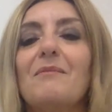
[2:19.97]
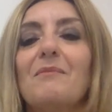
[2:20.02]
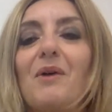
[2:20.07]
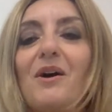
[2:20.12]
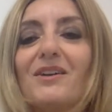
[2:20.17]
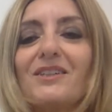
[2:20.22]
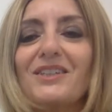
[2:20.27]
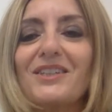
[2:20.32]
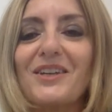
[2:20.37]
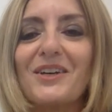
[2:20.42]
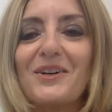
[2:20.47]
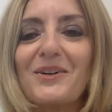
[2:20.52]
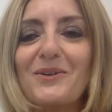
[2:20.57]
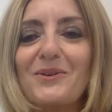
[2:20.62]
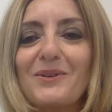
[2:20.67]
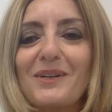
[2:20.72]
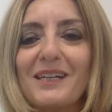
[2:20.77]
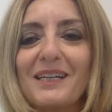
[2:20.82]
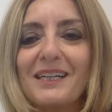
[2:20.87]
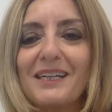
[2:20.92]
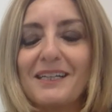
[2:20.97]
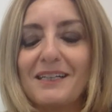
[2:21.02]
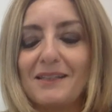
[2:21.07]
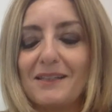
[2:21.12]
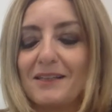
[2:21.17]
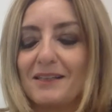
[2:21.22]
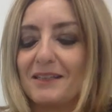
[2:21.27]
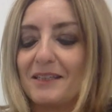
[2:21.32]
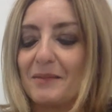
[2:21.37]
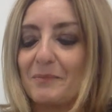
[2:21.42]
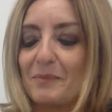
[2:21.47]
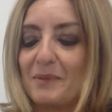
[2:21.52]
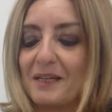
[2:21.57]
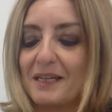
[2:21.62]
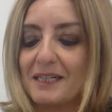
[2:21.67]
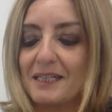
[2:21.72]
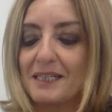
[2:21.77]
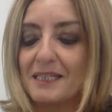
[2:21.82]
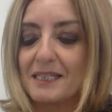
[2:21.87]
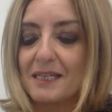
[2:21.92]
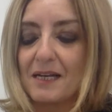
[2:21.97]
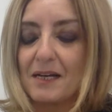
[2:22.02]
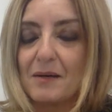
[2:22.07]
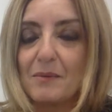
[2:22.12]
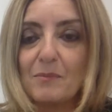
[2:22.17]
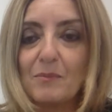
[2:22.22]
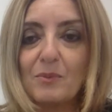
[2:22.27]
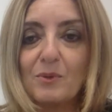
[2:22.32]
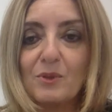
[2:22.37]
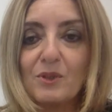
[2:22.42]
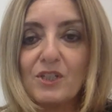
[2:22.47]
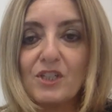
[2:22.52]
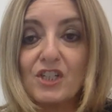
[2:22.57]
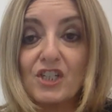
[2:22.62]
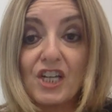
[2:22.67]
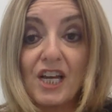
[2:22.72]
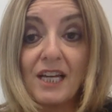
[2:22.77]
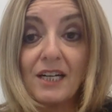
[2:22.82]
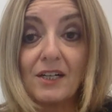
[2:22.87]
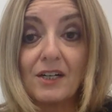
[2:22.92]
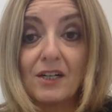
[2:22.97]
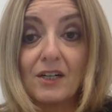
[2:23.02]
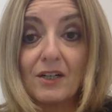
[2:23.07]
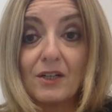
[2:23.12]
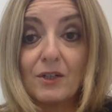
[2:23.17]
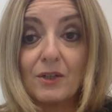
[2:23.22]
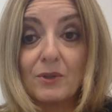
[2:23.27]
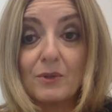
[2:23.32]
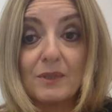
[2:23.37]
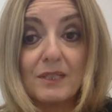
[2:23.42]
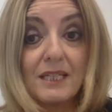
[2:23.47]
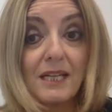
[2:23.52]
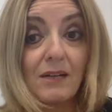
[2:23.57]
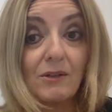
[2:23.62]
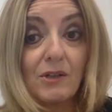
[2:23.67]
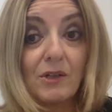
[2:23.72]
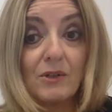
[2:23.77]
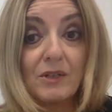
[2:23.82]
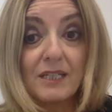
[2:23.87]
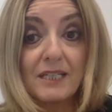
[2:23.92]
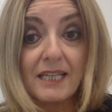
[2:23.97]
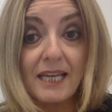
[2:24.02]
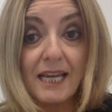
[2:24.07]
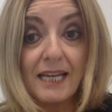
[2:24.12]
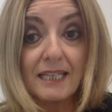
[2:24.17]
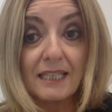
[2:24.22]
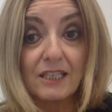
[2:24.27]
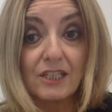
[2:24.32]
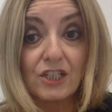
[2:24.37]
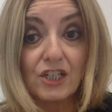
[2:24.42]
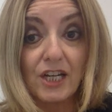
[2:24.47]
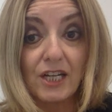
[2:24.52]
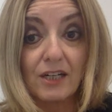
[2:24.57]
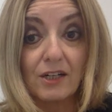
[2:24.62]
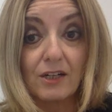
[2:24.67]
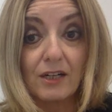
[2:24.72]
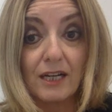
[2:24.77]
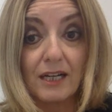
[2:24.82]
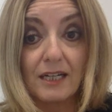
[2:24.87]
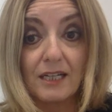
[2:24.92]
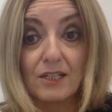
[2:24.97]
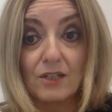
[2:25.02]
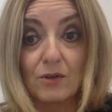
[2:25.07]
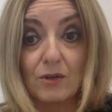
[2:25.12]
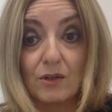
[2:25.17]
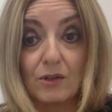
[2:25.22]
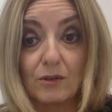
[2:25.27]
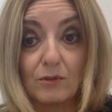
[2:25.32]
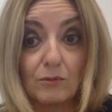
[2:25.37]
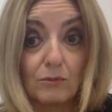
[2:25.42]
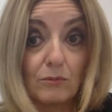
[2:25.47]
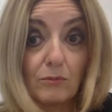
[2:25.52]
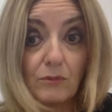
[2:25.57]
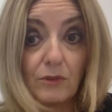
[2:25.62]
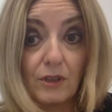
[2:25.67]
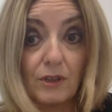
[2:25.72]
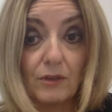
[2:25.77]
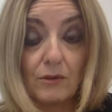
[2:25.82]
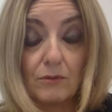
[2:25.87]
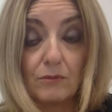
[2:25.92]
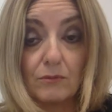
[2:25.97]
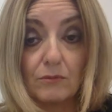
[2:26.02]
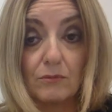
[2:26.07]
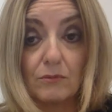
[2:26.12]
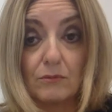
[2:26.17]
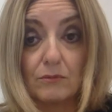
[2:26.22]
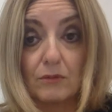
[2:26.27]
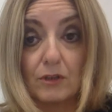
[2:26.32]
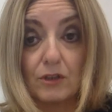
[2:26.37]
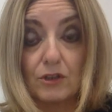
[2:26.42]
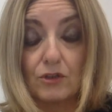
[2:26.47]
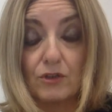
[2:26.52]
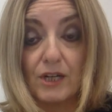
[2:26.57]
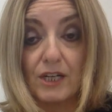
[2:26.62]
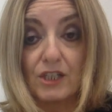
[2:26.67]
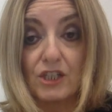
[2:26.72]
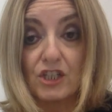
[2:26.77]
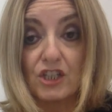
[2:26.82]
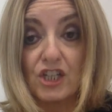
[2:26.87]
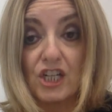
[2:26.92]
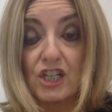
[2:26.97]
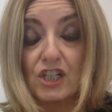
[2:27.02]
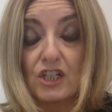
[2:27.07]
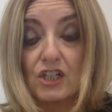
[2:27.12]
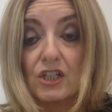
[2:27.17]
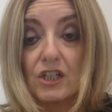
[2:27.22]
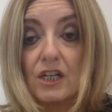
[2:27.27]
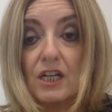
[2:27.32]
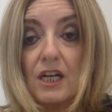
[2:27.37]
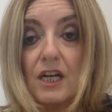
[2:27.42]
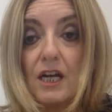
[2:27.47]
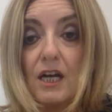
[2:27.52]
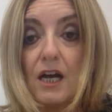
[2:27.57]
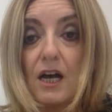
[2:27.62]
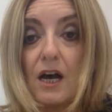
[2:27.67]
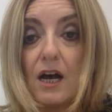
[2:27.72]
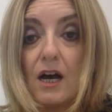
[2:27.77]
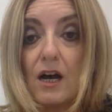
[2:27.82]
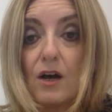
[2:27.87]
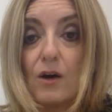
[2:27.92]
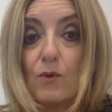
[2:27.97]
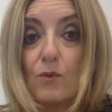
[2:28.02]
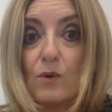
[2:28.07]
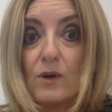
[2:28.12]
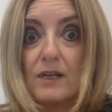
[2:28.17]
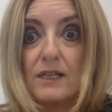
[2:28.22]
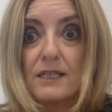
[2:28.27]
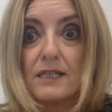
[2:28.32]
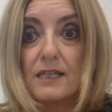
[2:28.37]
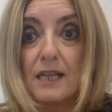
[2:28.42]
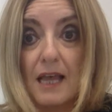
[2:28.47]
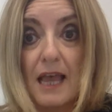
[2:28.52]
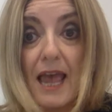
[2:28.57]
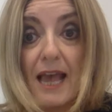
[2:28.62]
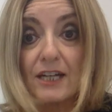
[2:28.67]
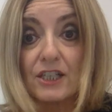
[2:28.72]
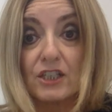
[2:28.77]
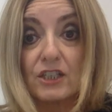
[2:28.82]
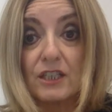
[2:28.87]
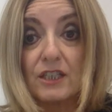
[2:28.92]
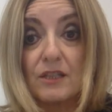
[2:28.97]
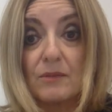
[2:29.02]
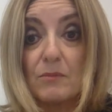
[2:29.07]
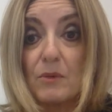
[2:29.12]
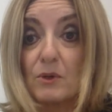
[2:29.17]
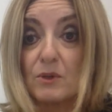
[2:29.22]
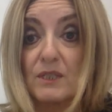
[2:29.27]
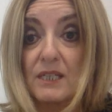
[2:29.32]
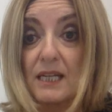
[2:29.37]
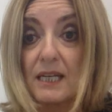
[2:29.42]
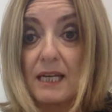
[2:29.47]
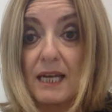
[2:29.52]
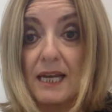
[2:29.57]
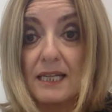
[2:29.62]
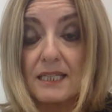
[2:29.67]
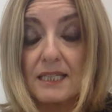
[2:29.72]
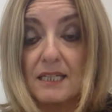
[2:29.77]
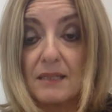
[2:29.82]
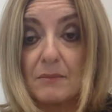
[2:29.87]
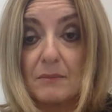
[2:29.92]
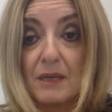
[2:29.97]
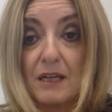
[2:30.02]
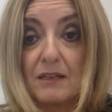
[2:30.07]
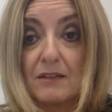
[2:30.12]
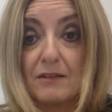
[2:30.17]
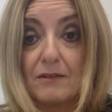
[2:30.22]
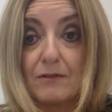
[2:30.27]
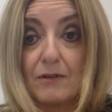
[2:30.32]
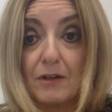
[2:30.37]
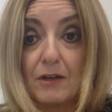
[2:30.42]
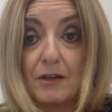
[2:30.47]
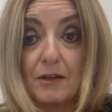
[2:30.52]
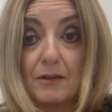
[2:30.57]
Also in the Olympics, Bruce Jenner, who is now known as Caitlyn Jenner and is a transgender, was actually the most handsome and